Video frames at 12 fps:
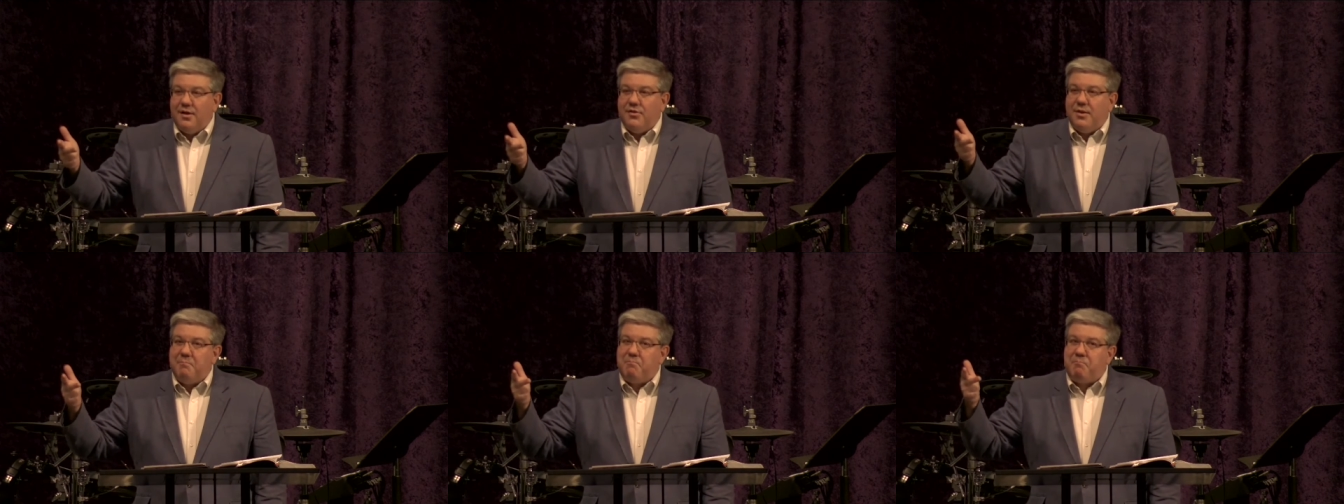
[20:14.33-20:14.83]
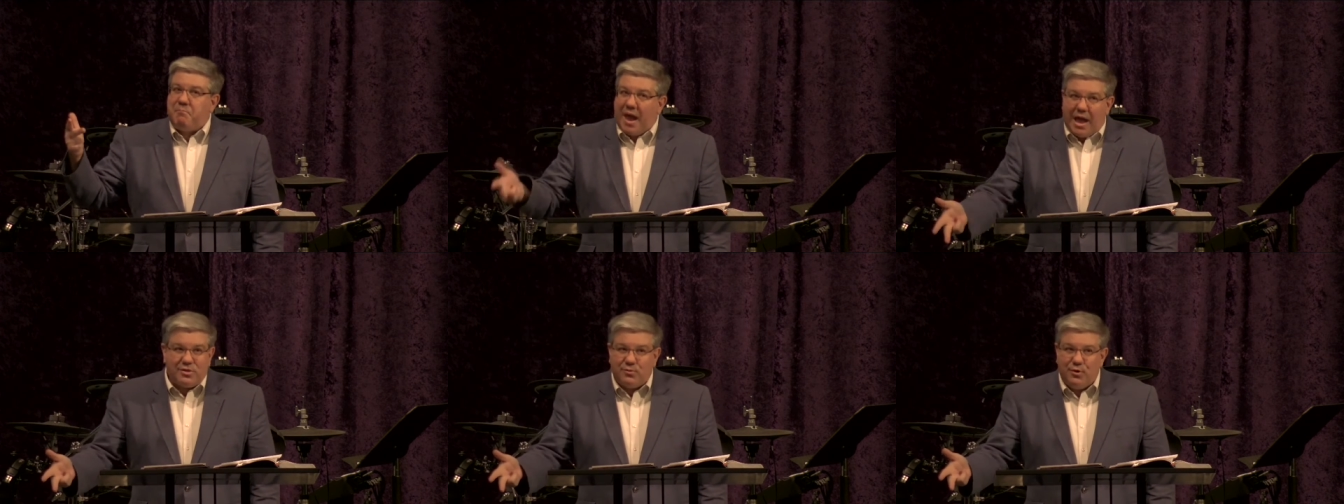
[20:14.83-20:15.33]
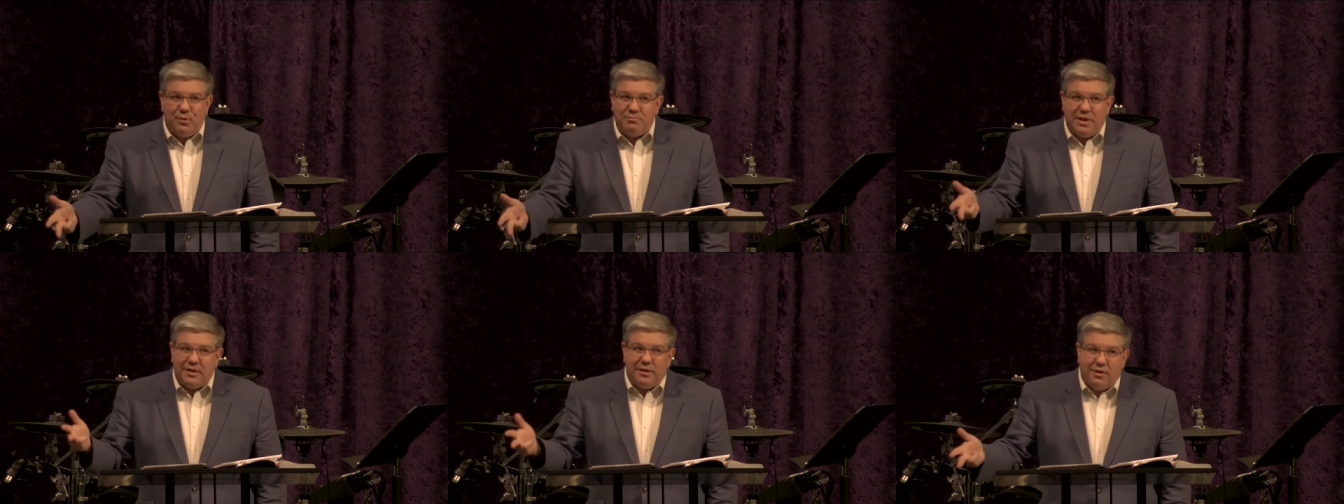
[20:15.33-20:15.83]
The
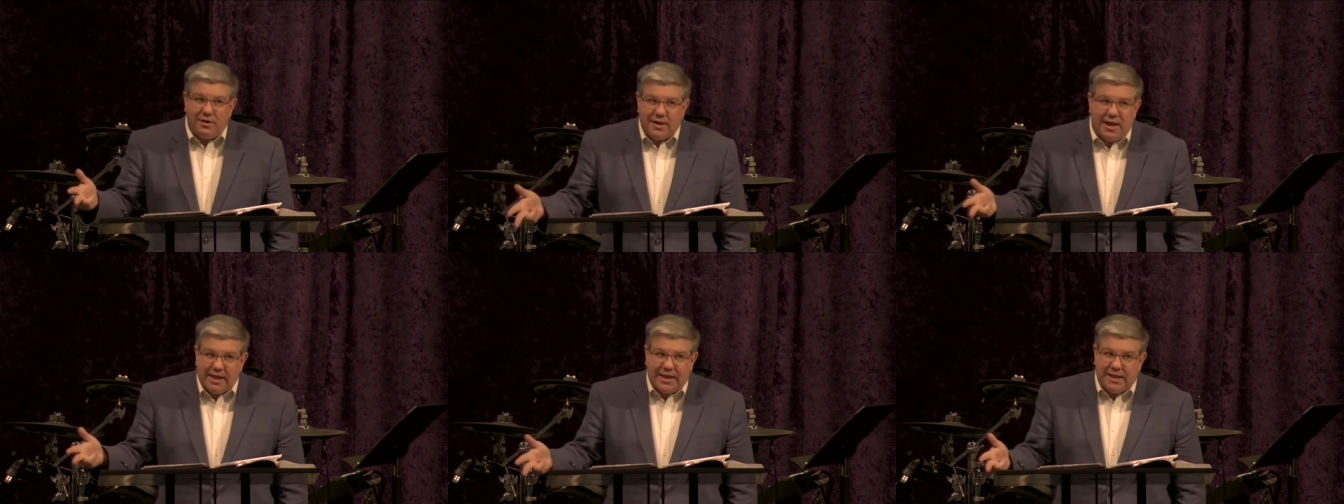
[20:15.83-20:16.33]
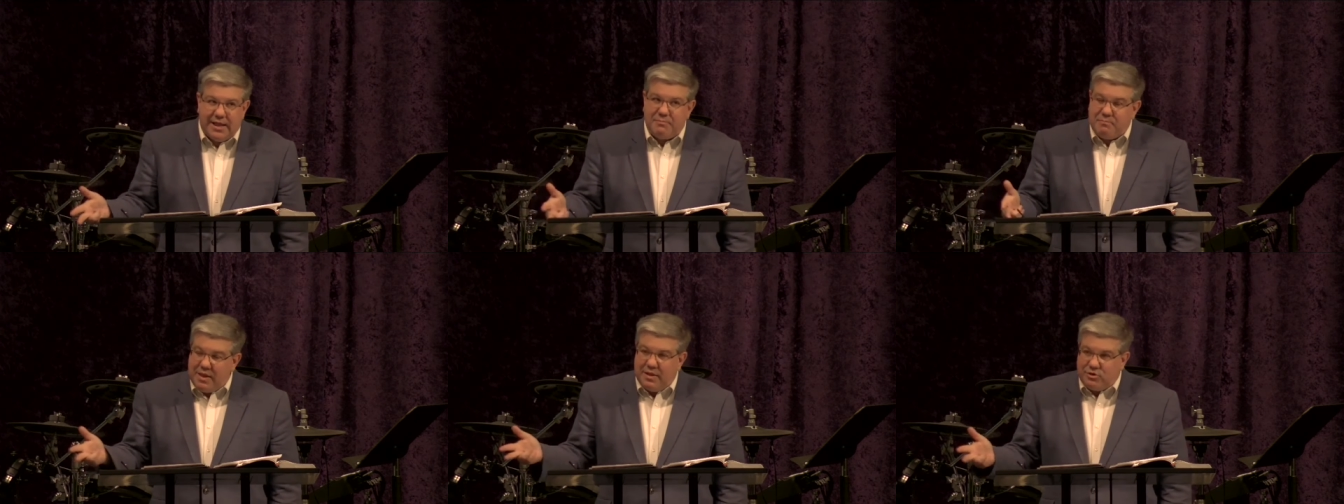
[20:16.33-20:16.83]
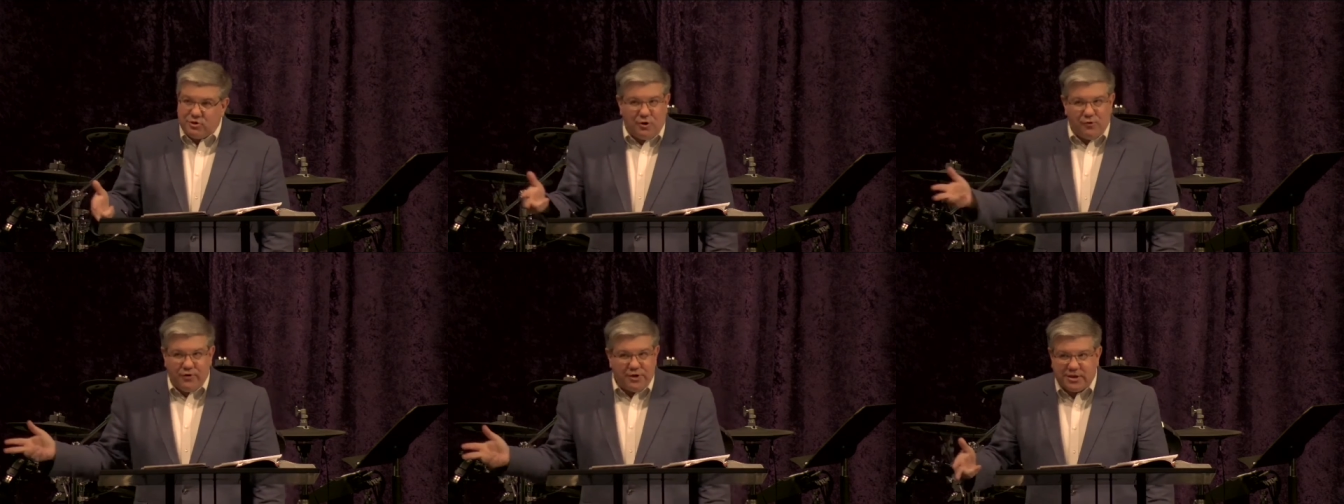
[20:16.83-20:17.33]
bathroom didn't look like it had been
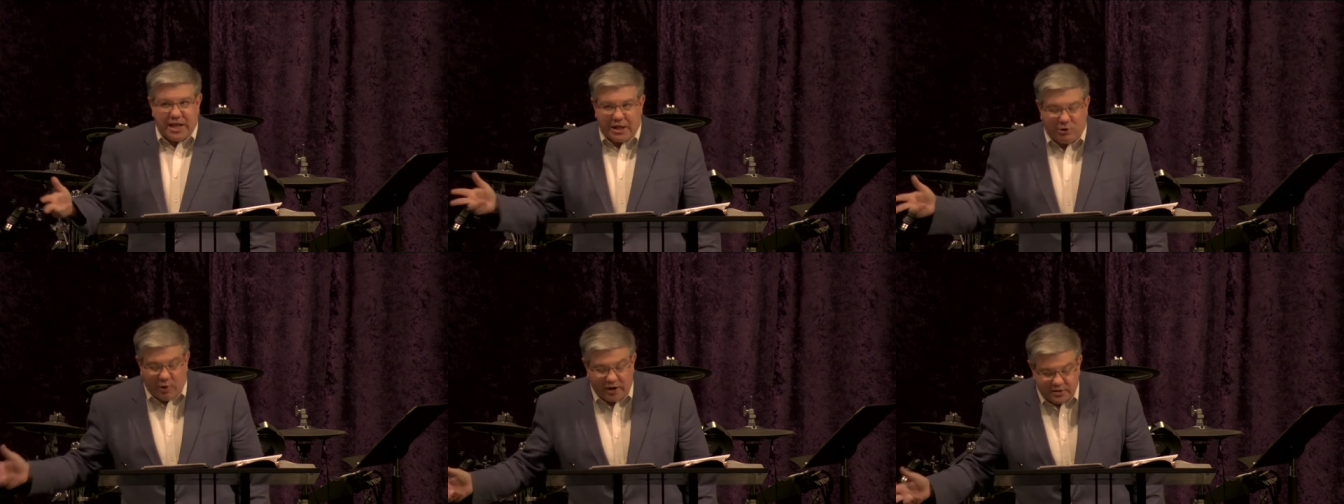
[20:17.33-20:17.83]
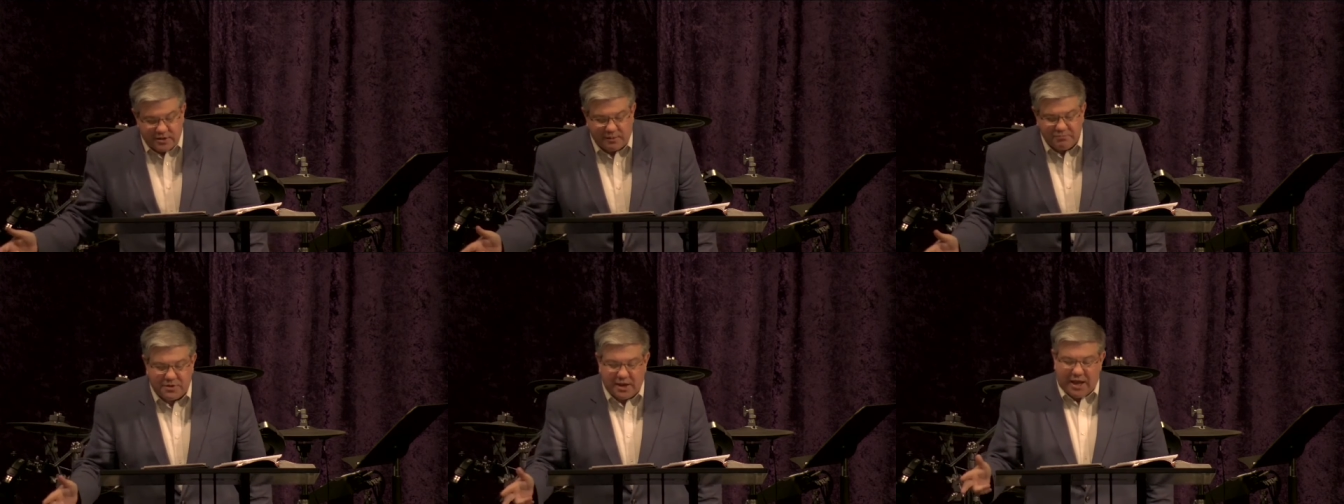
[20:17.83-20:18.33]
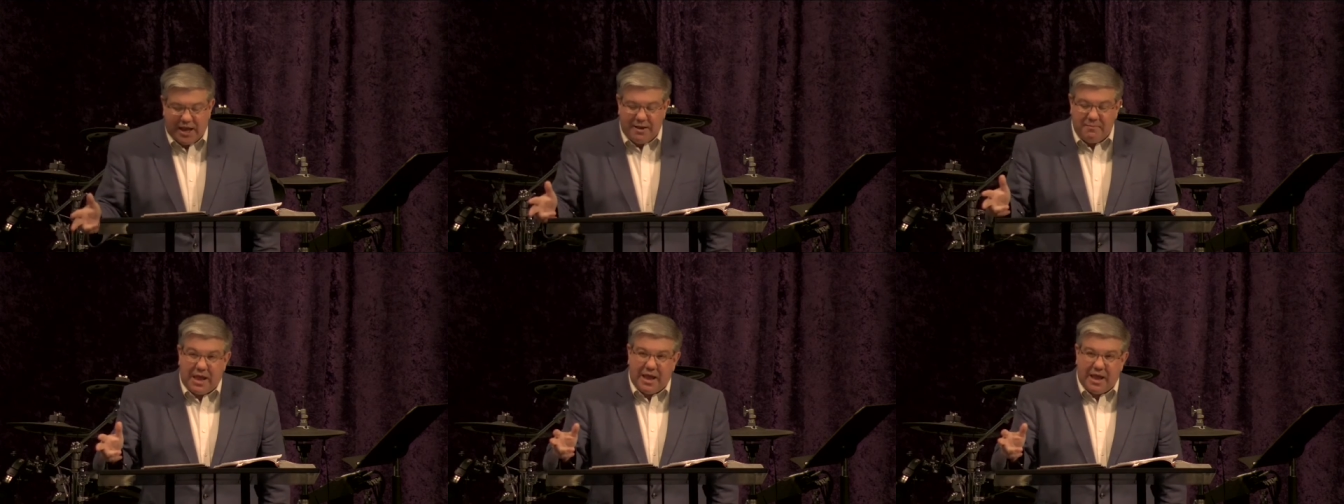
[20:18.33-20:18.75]
serviced in quite some time,